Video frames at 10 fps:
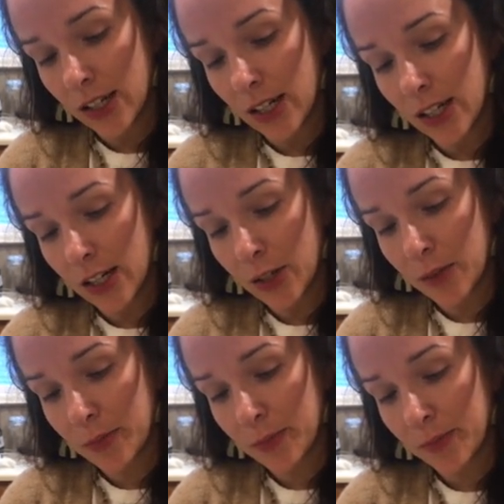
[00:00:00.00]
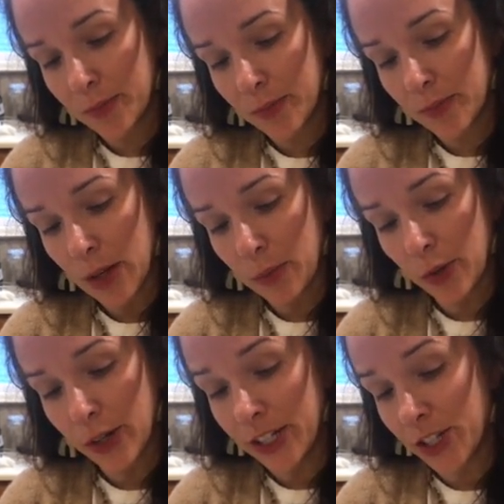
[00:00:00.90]
I'm
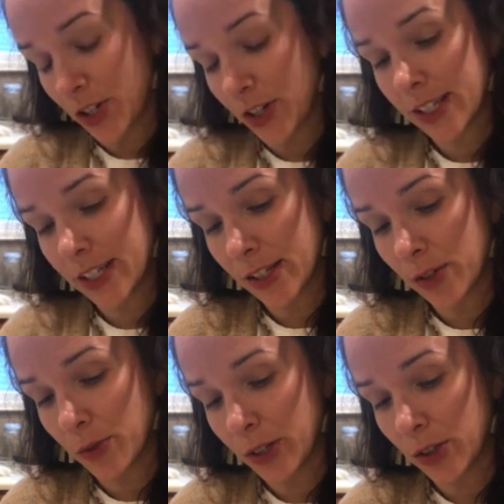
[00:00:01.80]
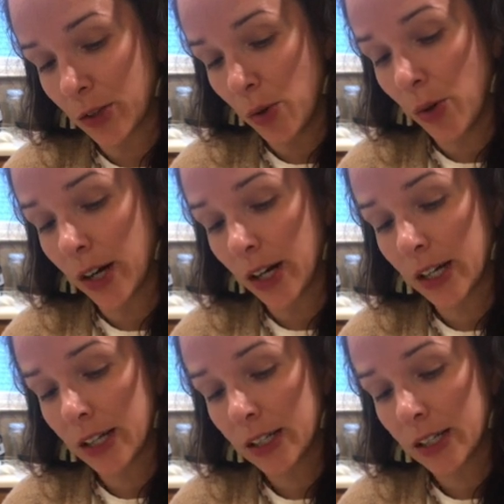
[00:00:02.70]
pretty sure this is a real cork.